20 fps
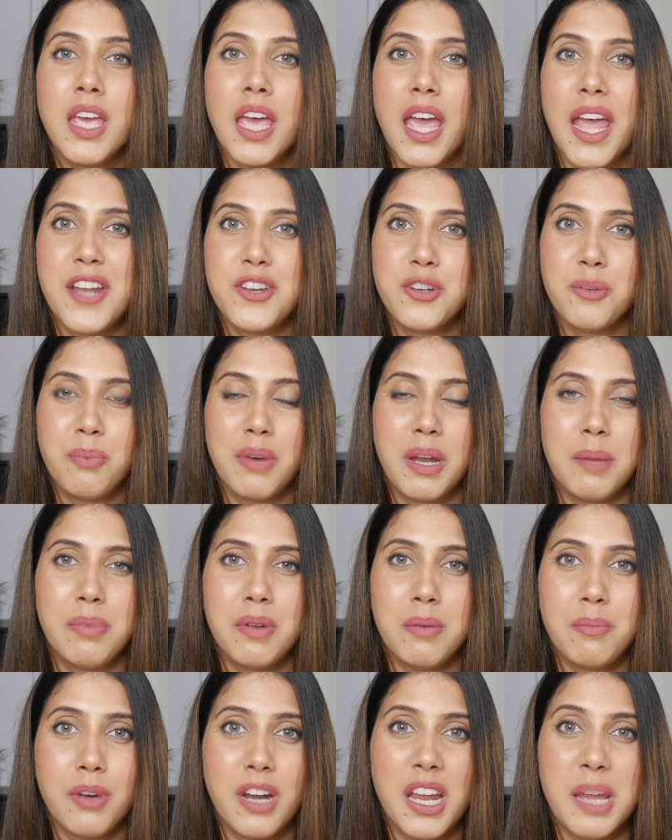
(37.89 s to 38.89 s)
And to prep
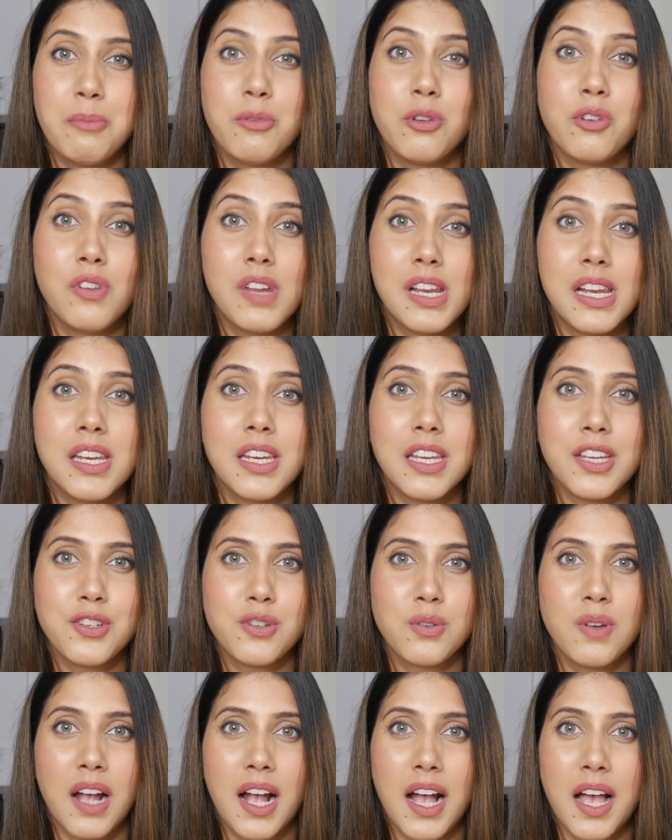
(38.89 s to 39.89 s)
and prime, you really need
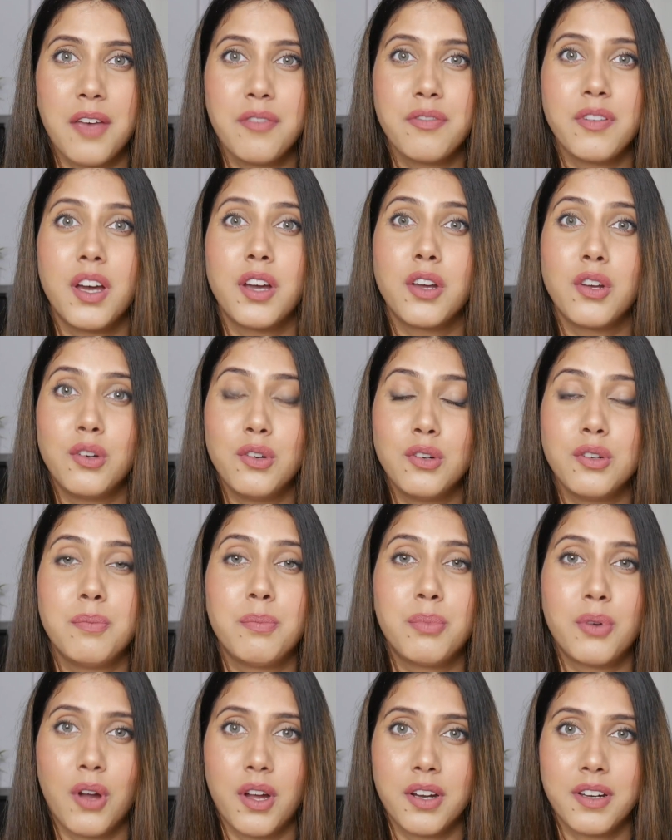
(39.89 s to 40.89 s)
to have a good
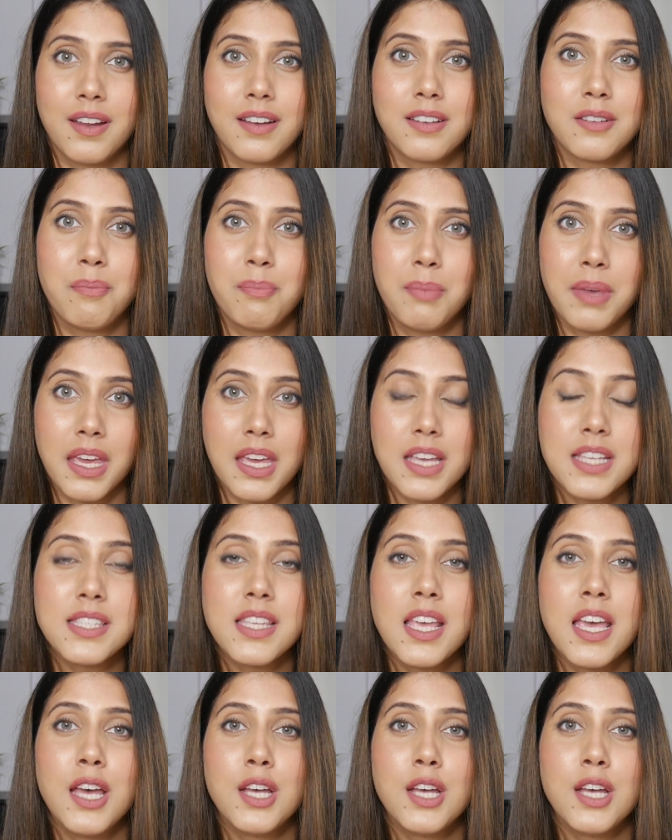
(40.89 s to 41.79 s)
product base.